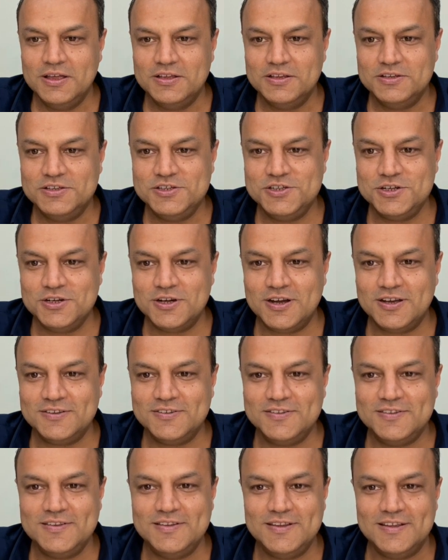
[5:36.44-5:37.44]

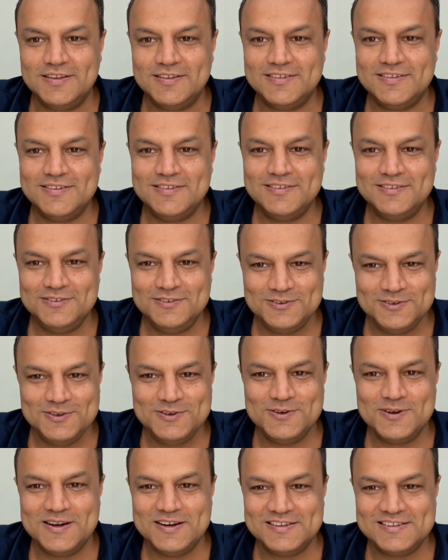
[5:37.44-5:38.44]
Just this. Do
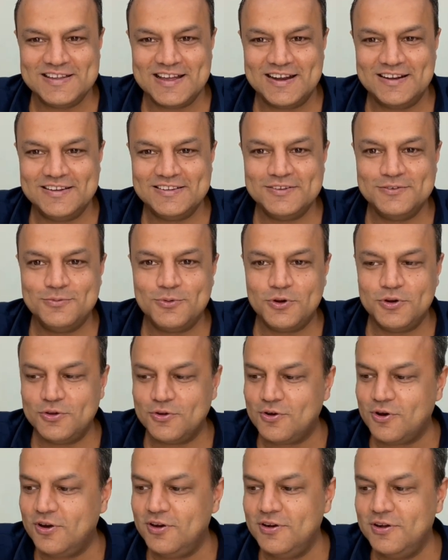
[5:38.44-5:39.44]
you understand? This is what you
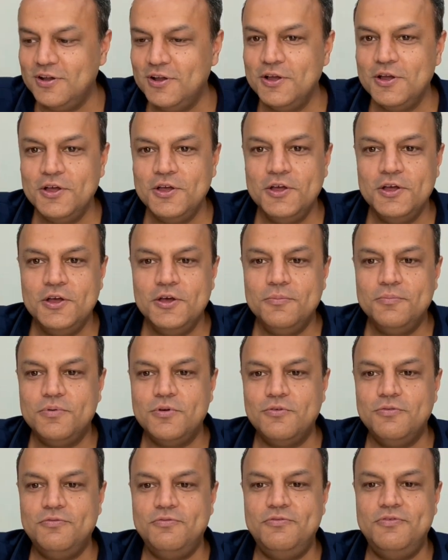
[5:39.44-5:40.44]
call
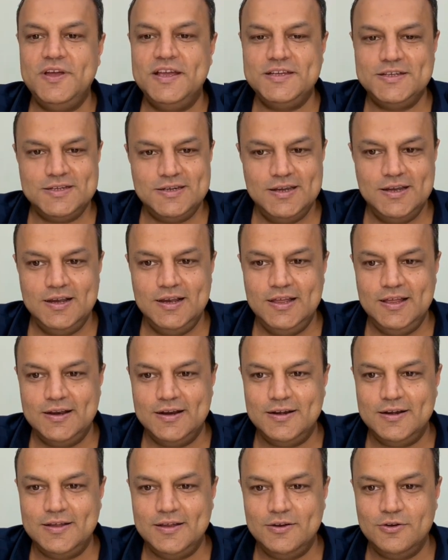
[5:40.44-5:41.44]
professionally
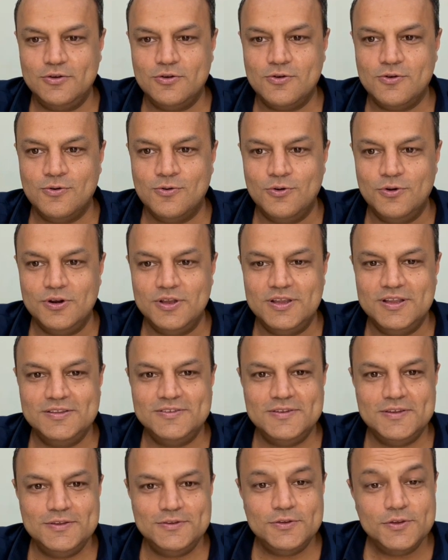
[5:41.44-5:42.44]
written code.
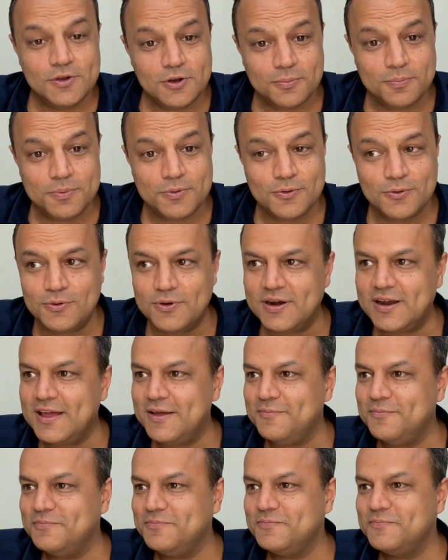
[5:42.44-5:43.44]
This is your
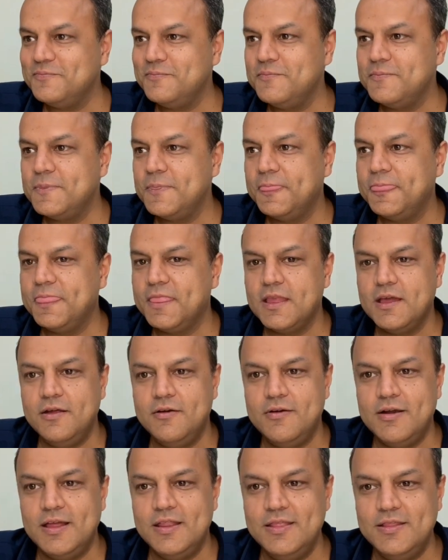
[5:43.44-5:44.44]
program.
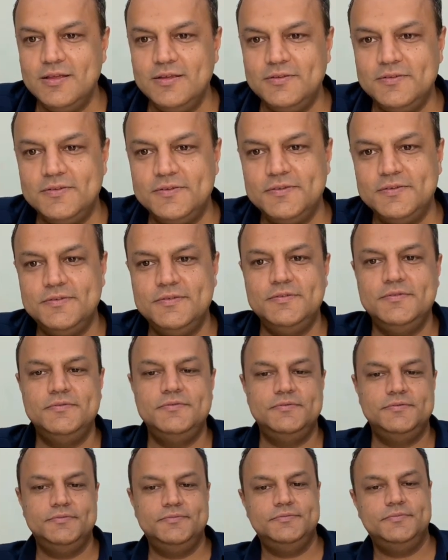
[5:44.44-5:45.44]
Run this
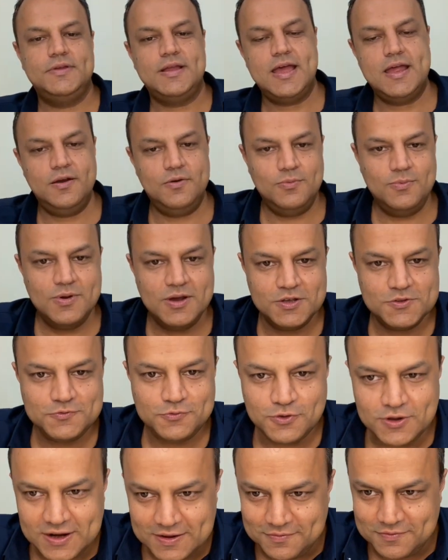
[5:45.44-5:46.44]
and it works
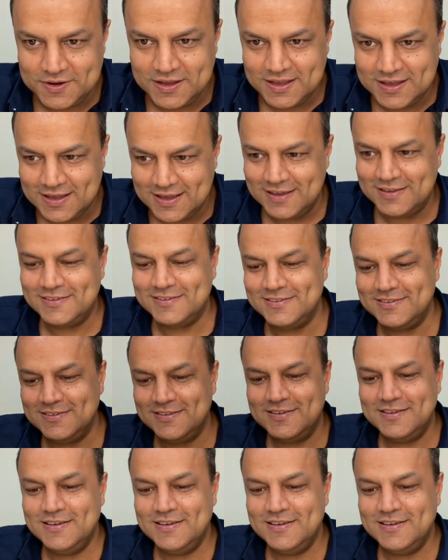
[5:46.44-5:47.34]
for every case.